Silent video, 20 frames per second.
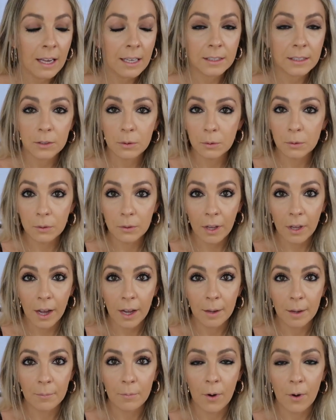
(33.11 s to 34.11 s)
It's all
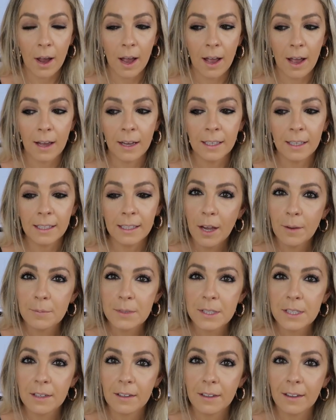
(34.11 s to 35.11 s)
homeware. I
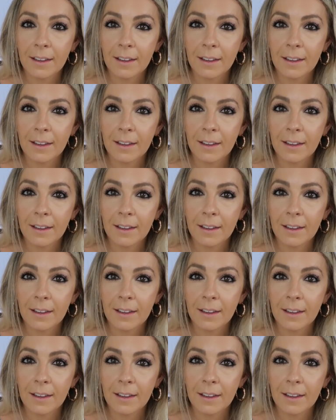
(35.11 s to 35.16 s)
hoped